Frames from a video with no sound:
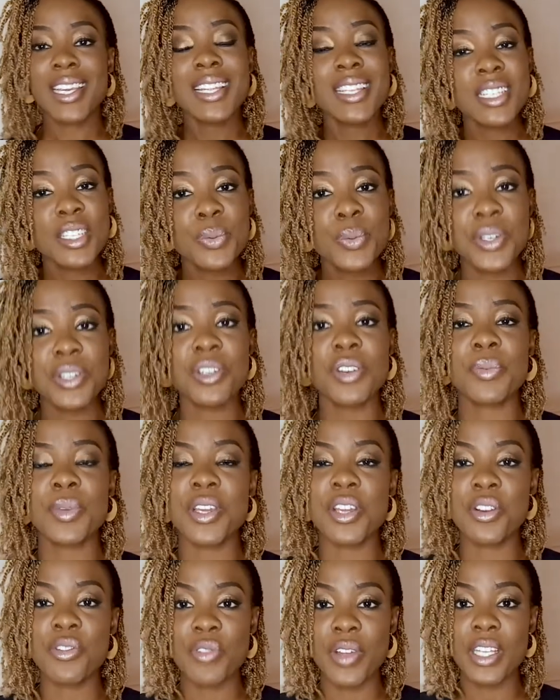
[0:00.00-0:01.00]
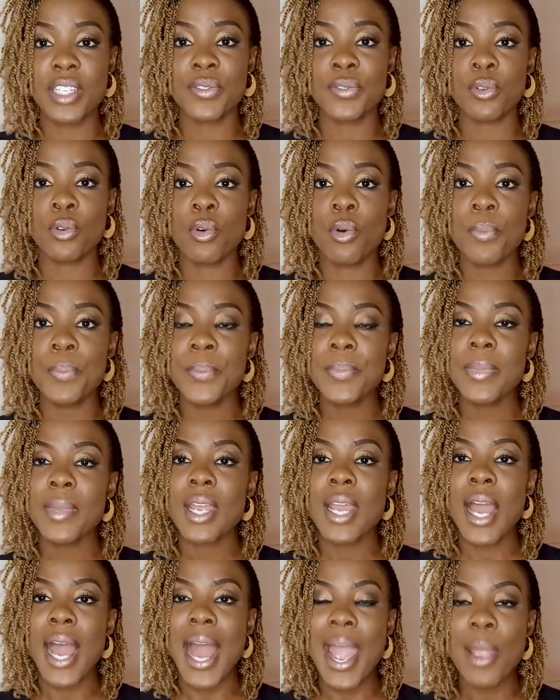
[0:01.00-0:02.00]
In the spirit of being grateful,
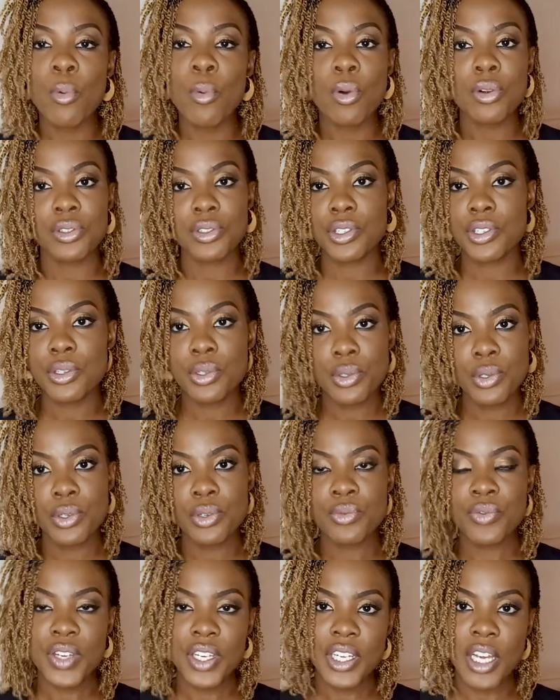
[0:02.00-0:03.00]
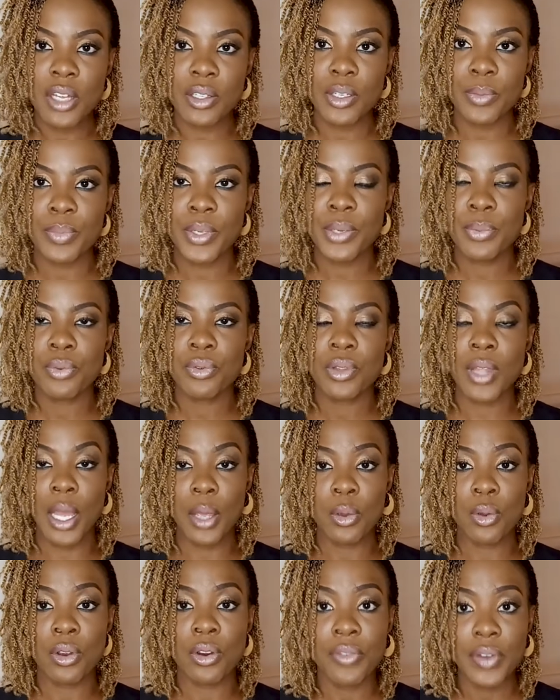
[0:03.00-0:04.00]
I want you to reach out to people
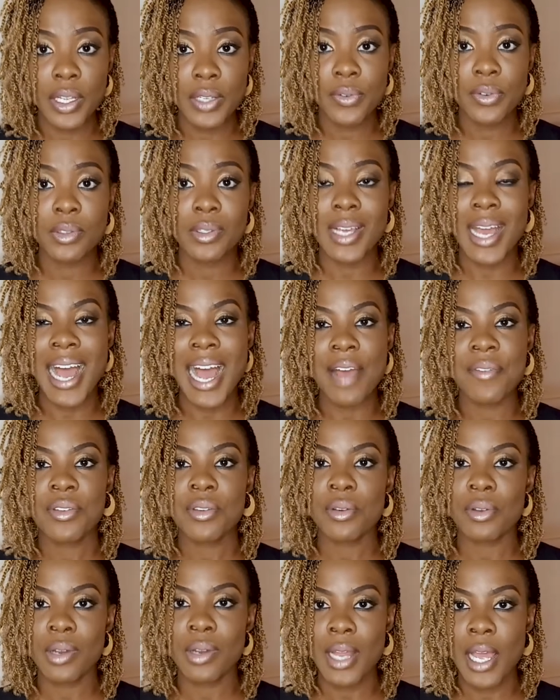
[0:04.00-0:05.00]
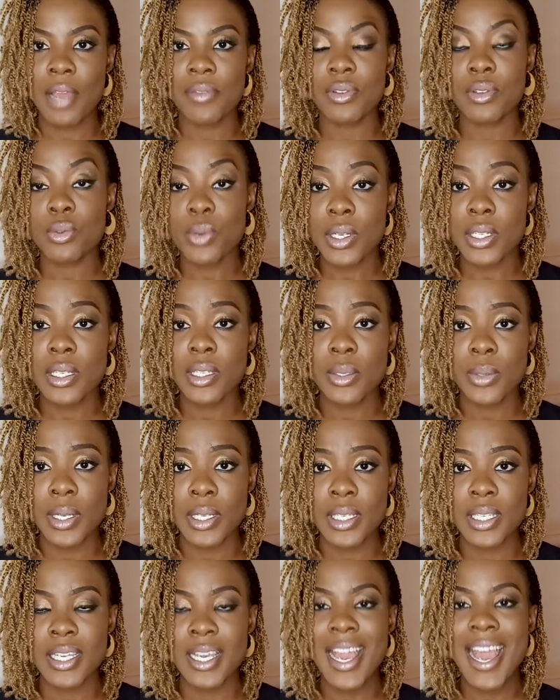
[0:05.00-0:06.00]
that you're grateful to have in your life in
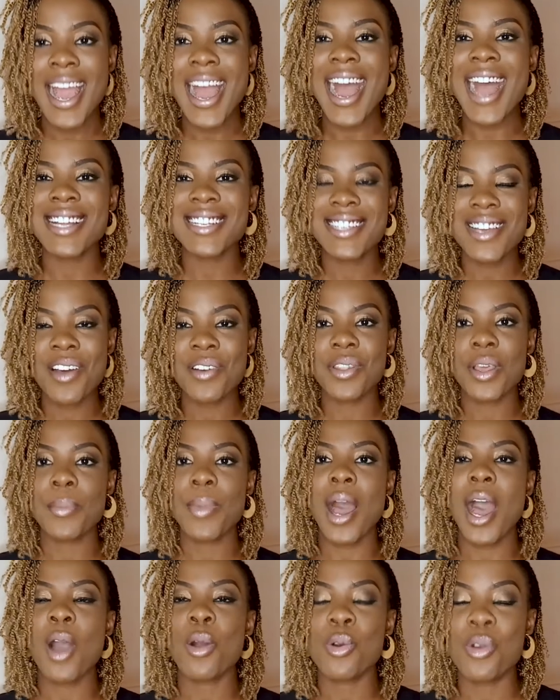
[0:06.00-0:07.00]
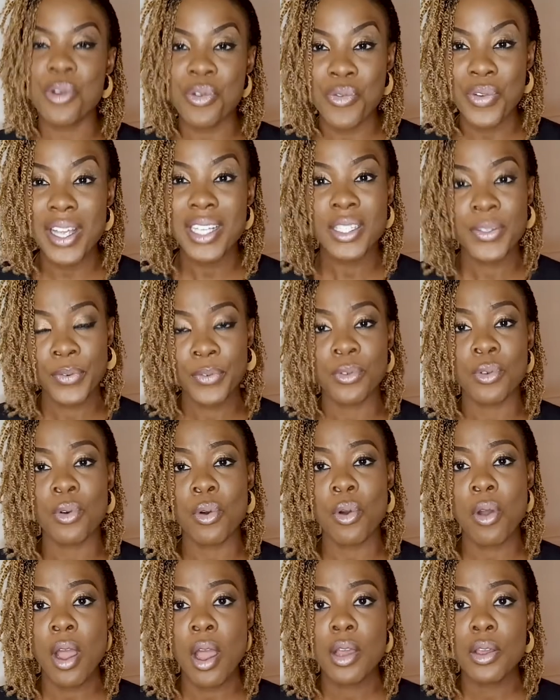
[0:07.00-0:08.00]
2020 and tell them how
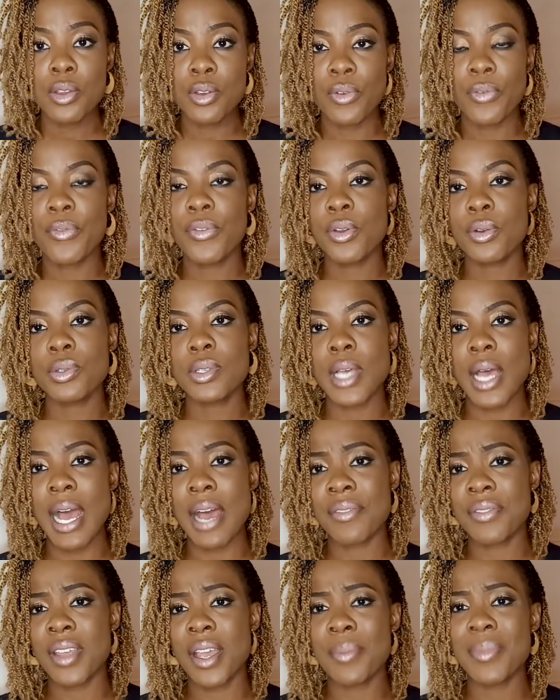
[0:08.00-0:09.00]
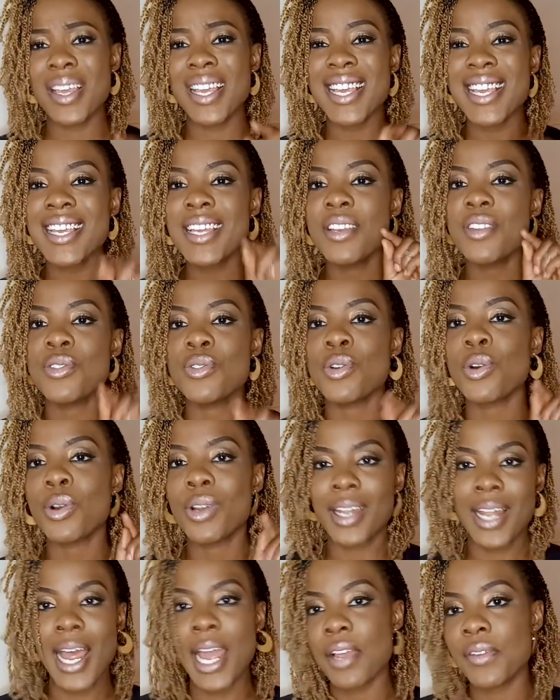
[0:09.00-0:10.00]
grateful you feel to have them in your
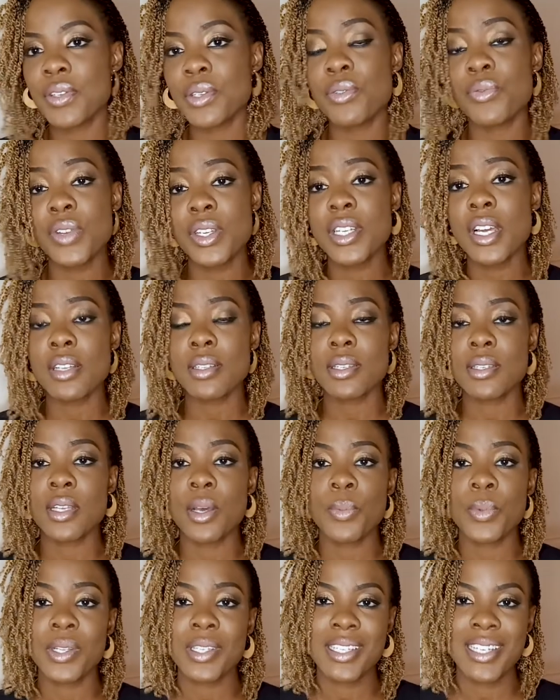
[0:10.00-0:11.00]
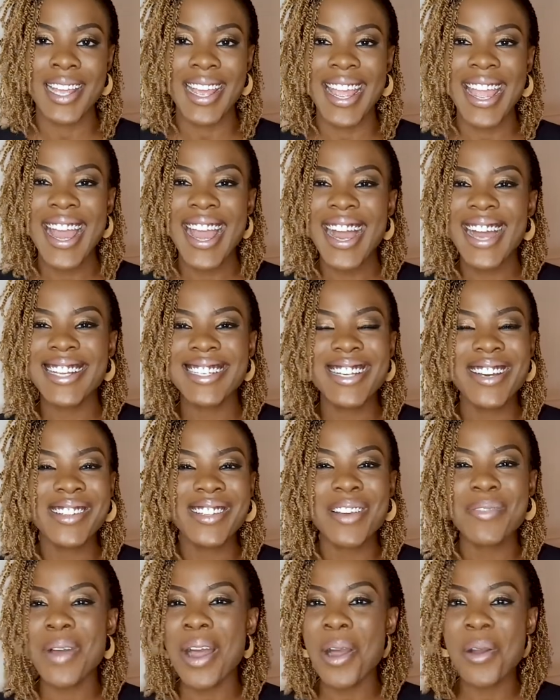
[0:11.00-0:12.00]
life. So reach out to someone today and tell
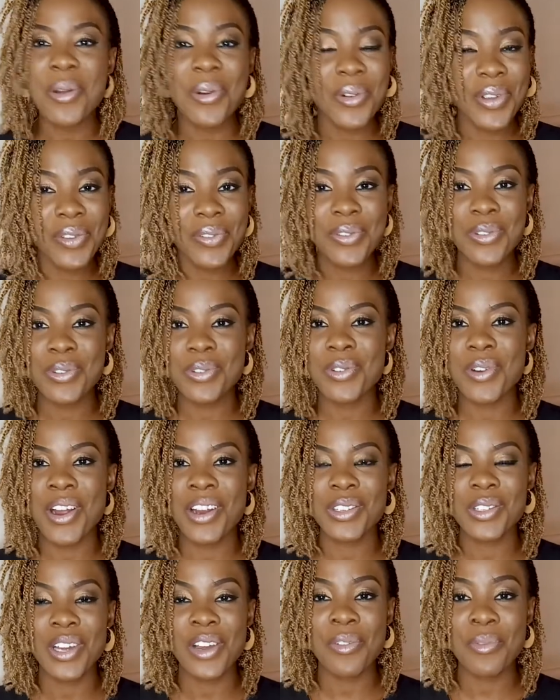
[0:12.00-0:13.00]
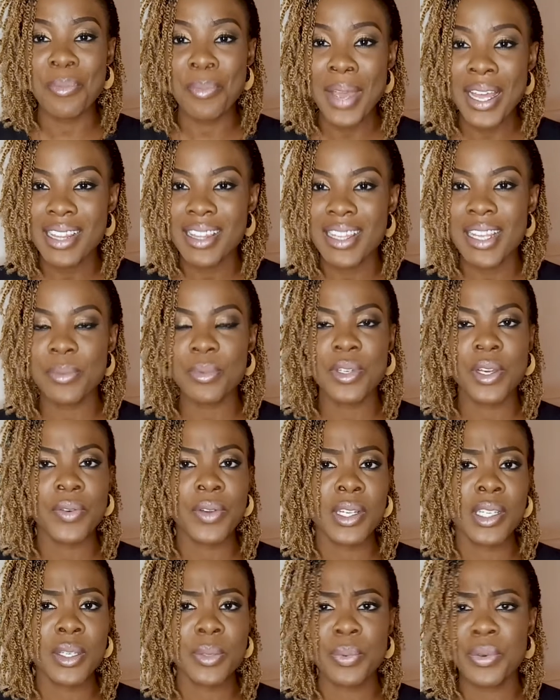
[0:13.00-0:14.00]
them how grateful you are to have met them, to have
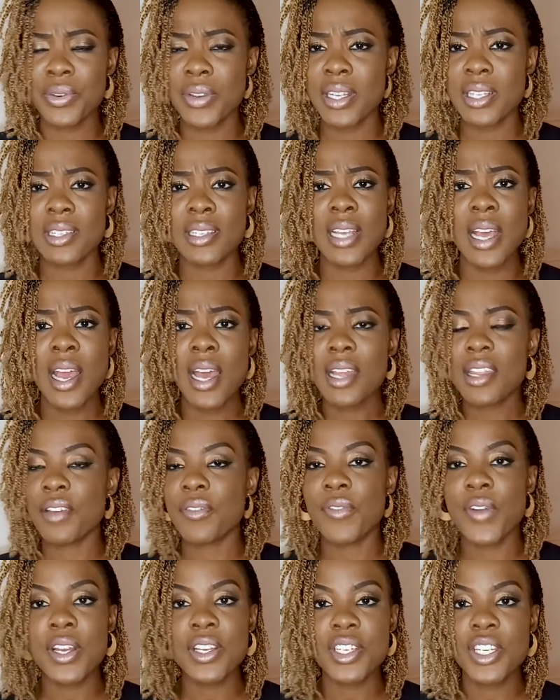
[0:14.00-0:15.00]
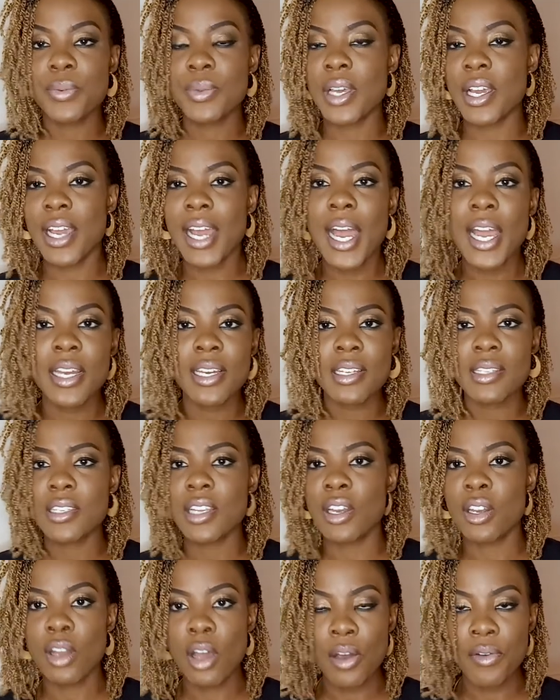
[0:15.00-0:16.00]
experienced their friendship, their kindness,
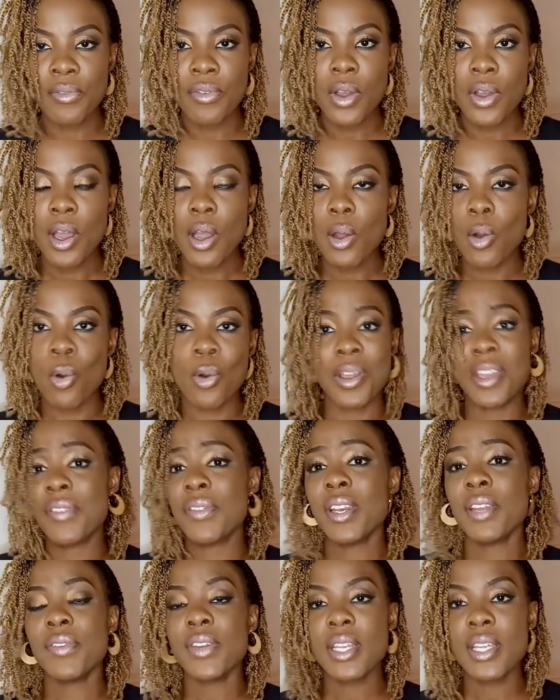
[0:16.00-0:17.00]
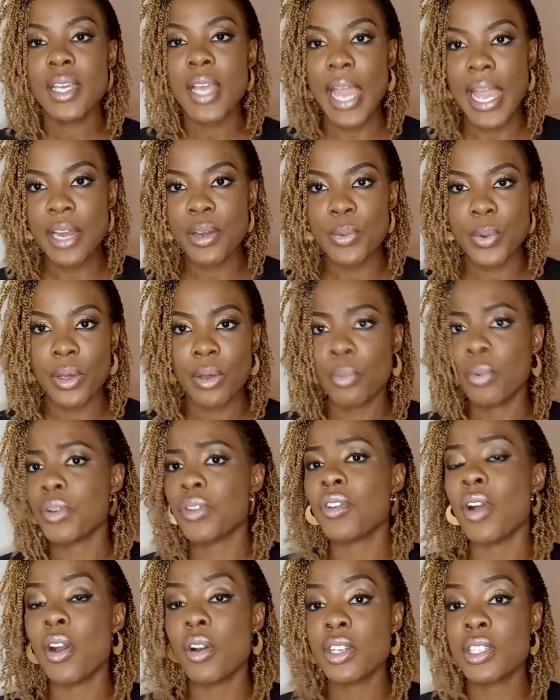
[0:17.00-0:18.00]
their love, or even if it didn't end well, but
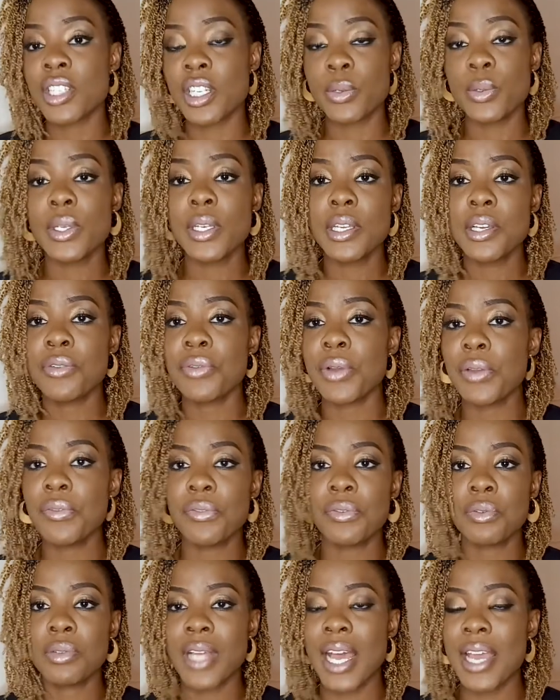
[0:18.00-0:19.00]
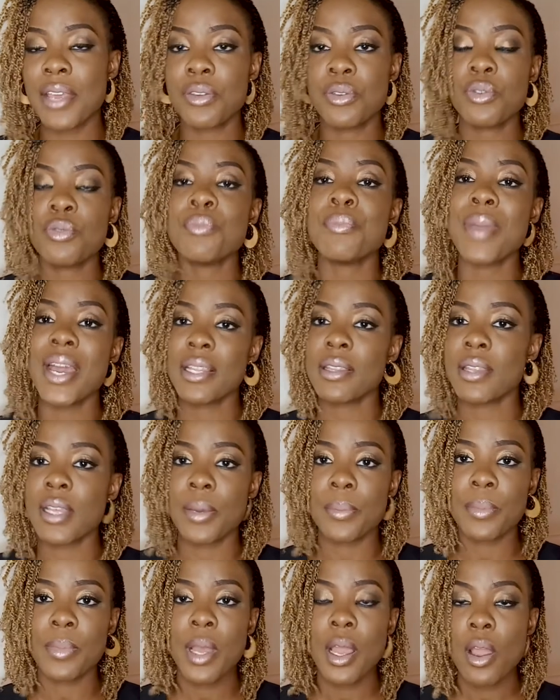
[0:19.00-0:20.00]
you're genuinely grateful that you met
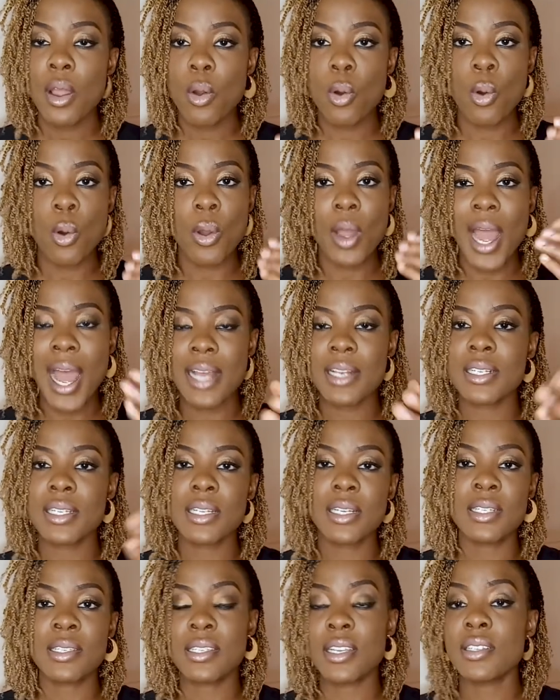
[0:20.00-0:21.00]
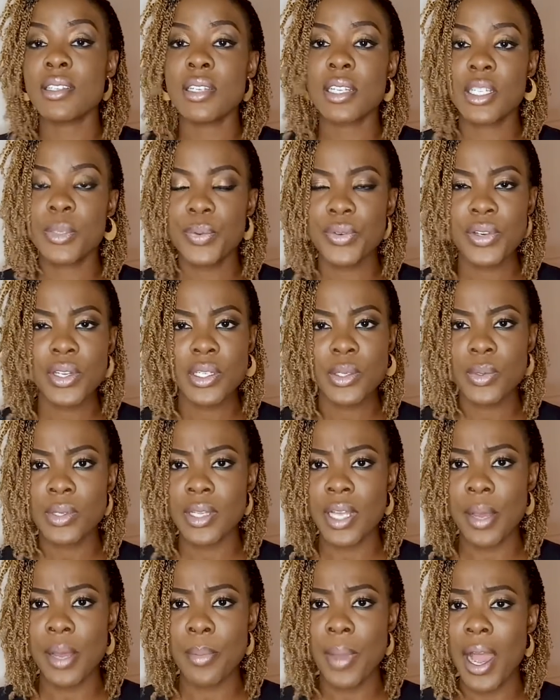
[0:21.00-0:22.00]
them or had a certain experience with
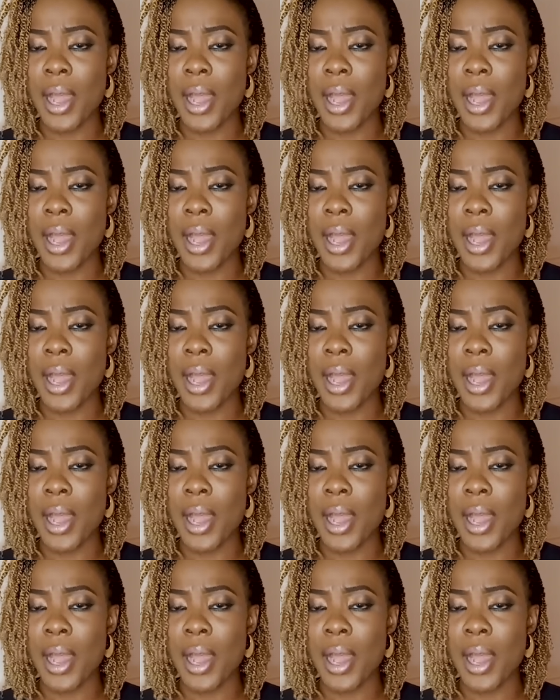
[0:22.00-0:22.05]
them.